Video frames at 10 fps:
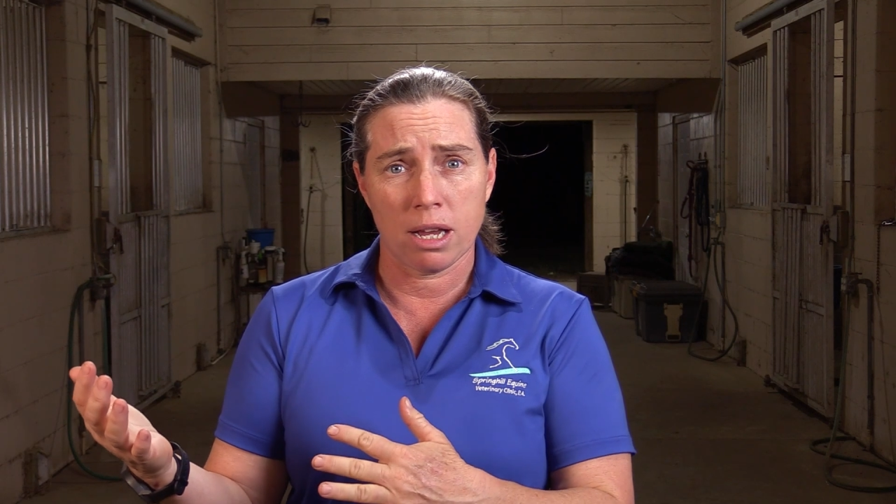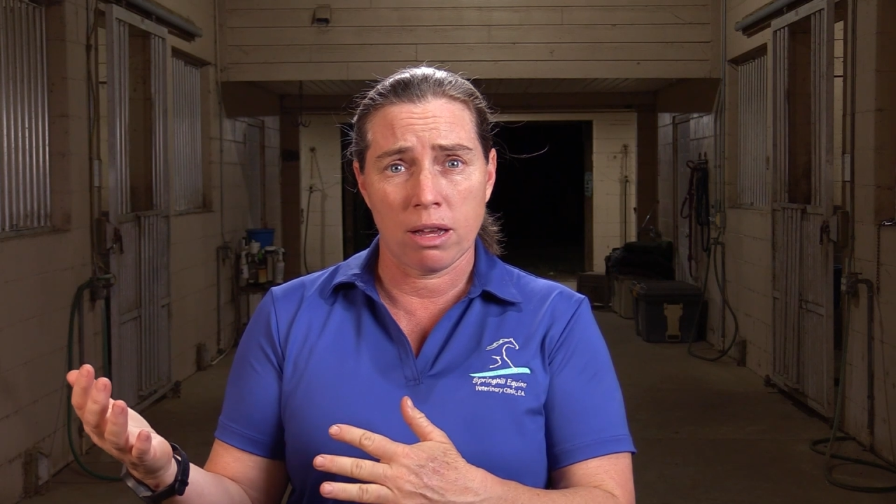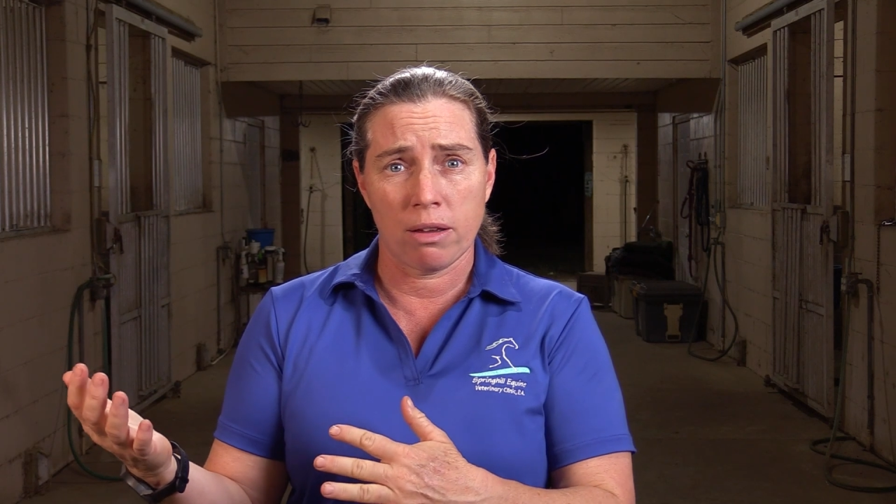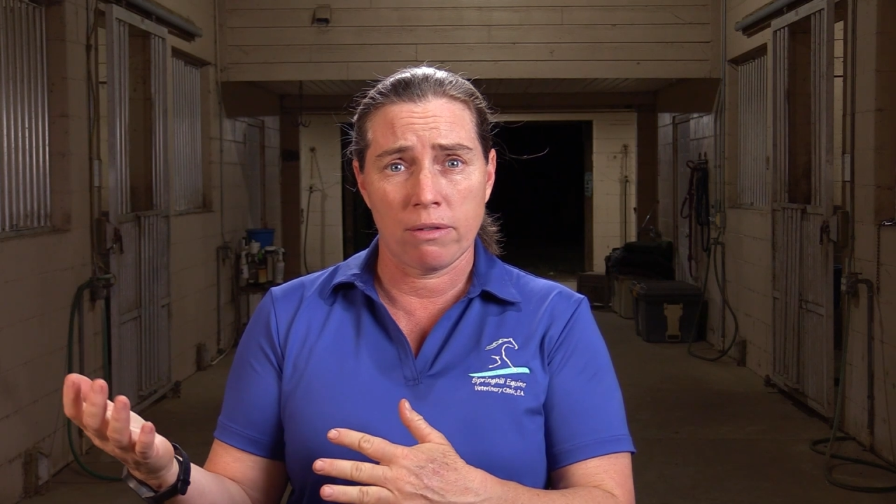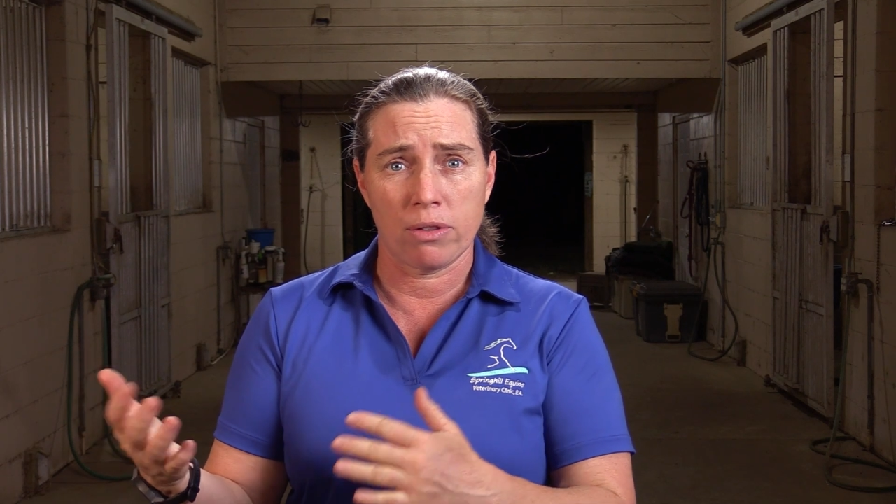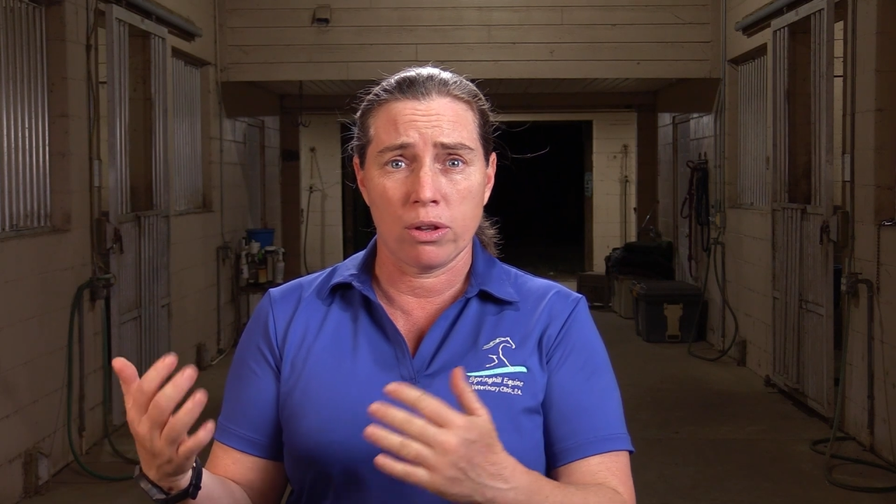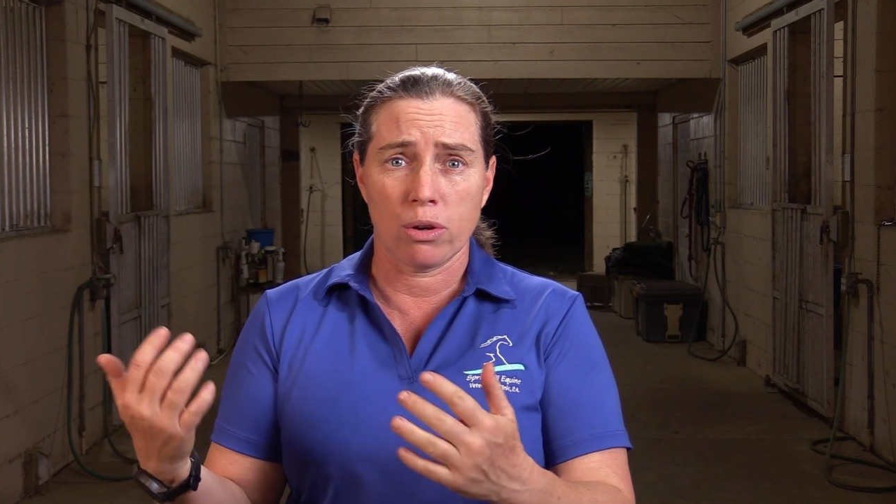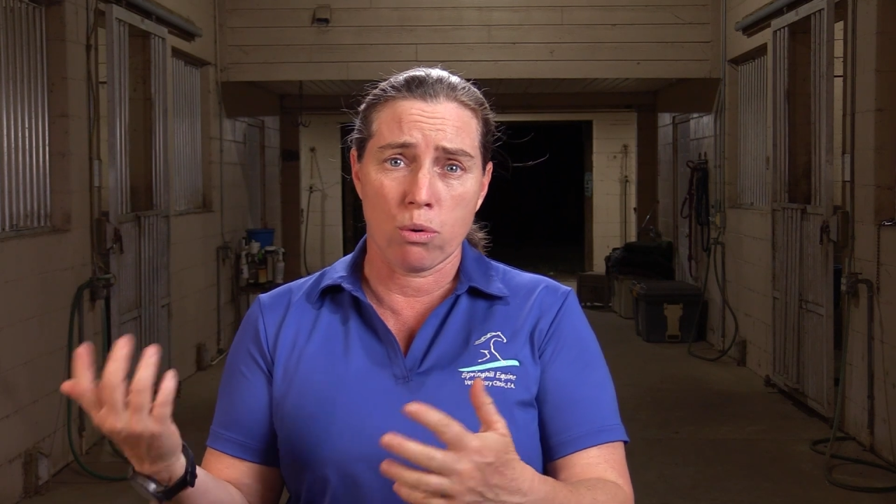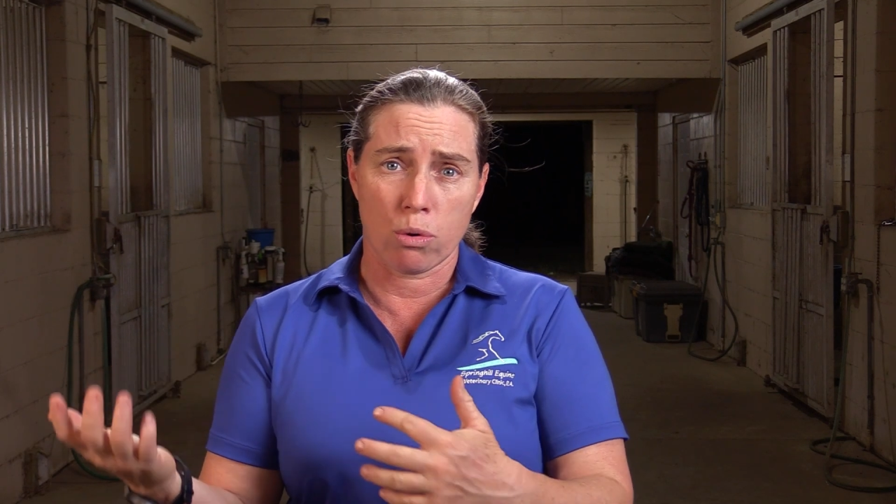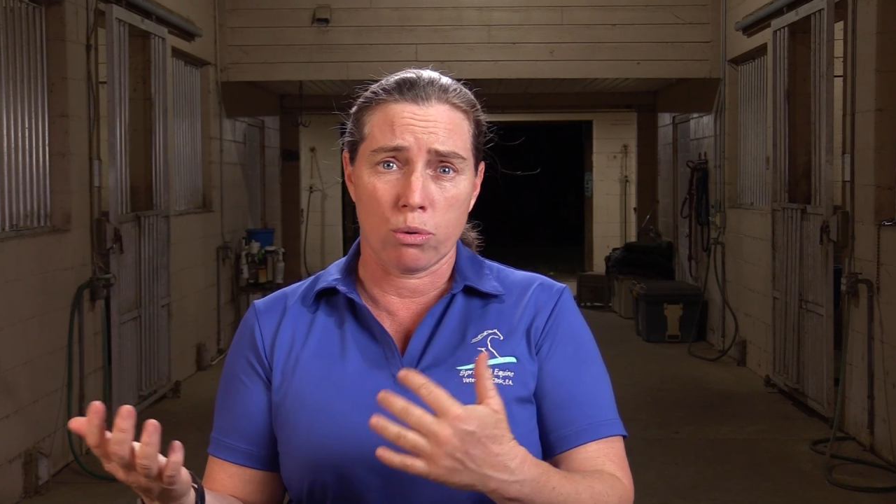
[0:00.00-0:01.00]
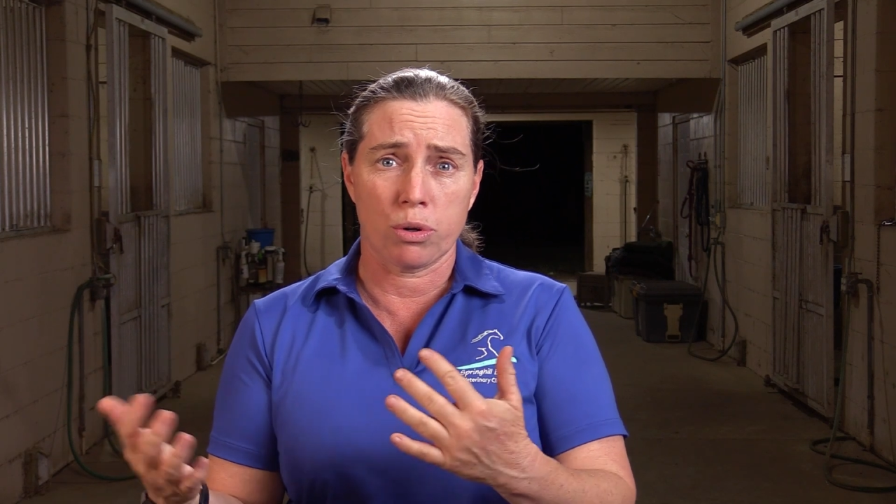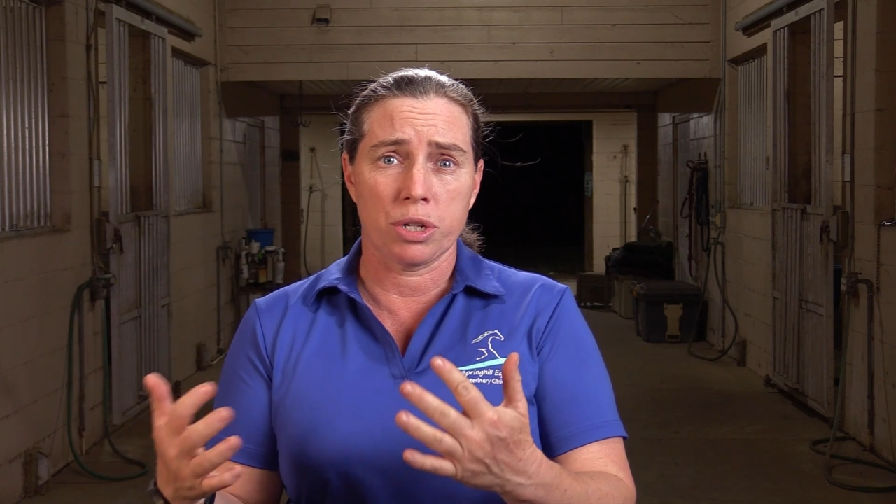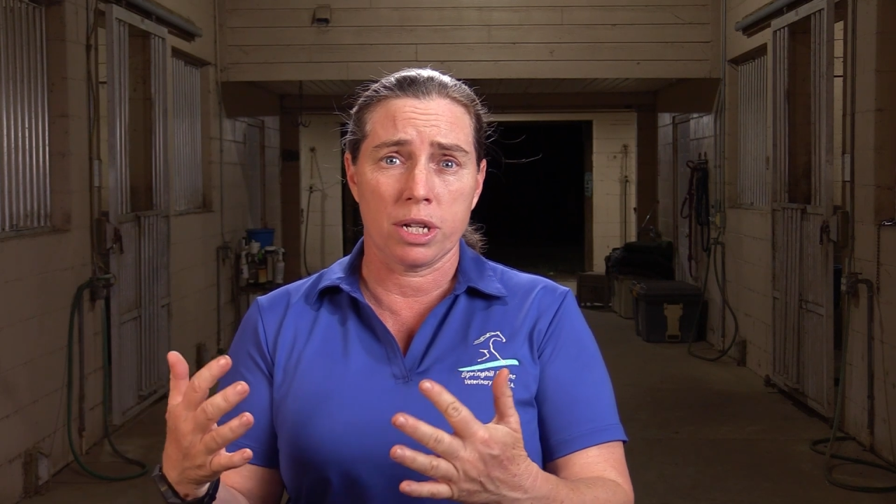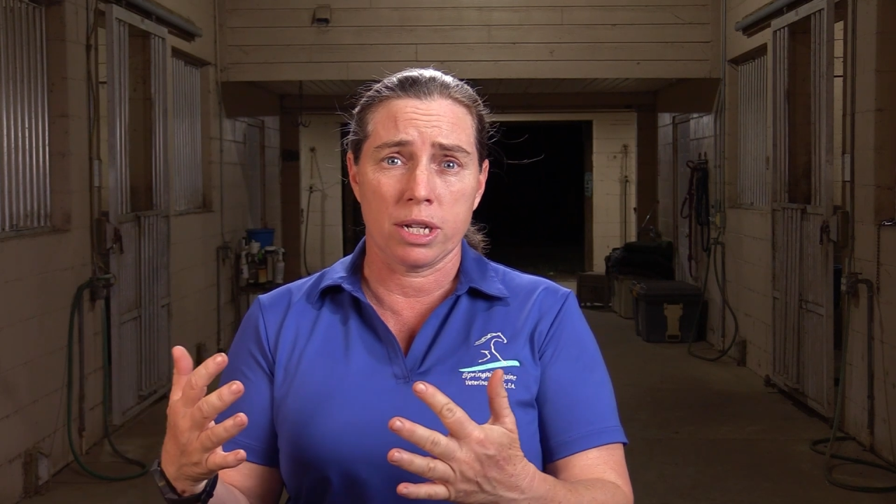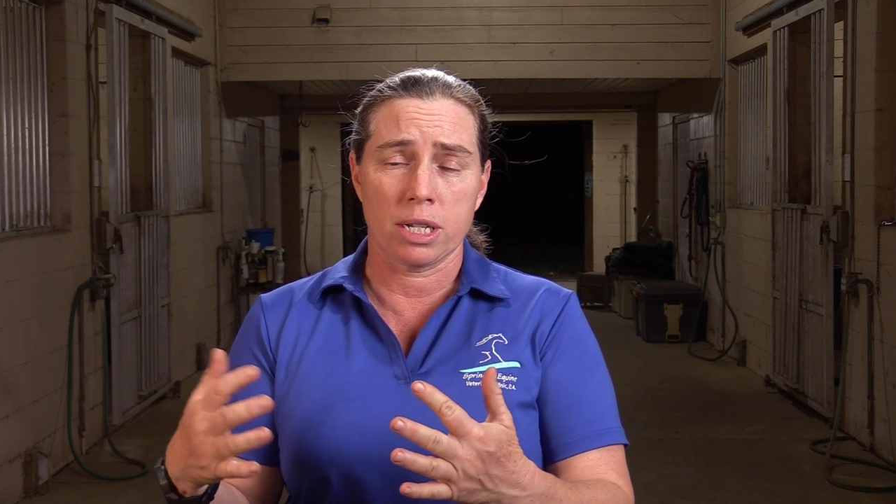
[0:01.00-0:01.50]
of the quarter
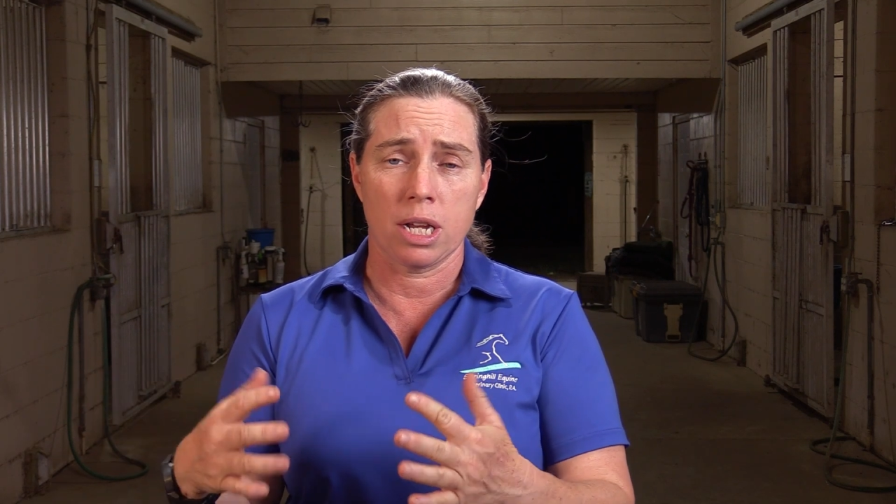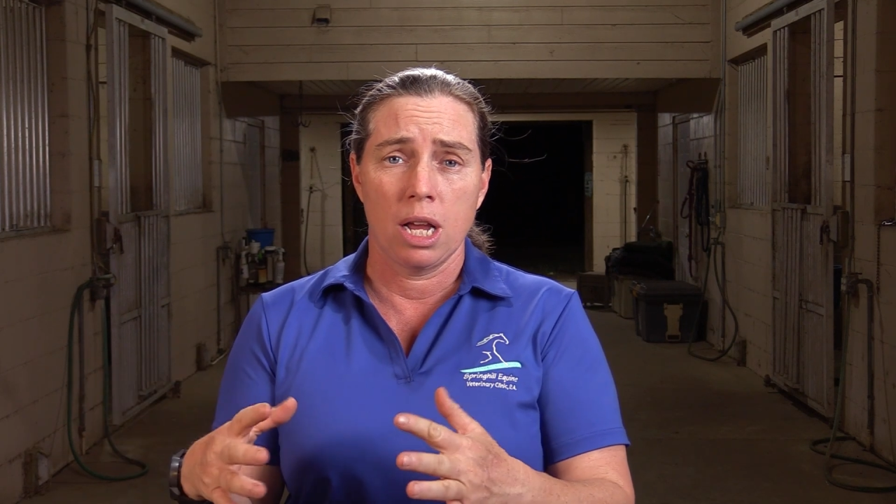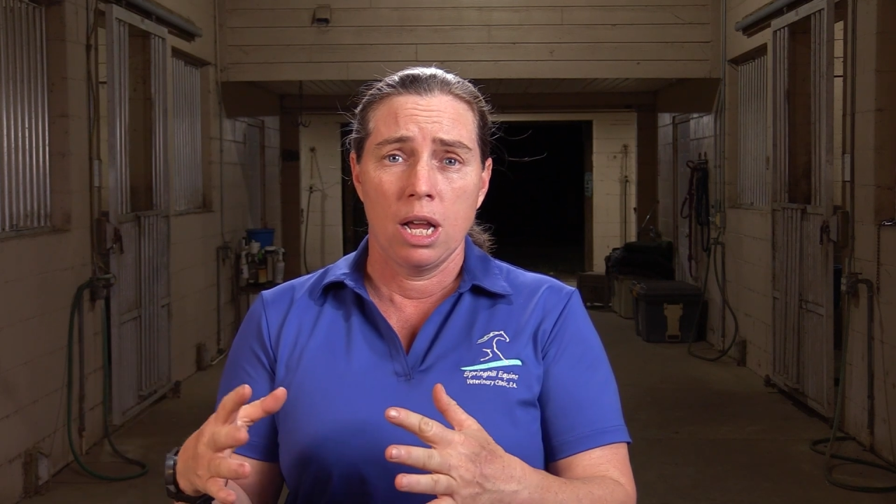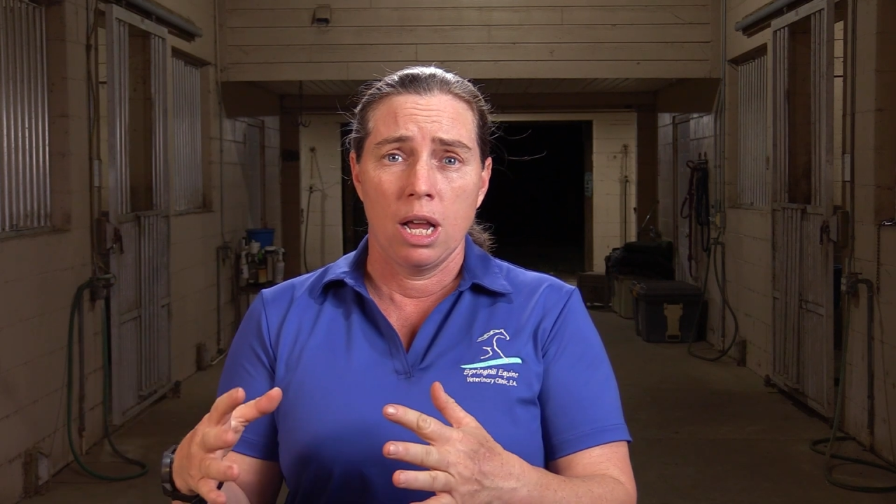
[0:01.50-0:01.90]
horses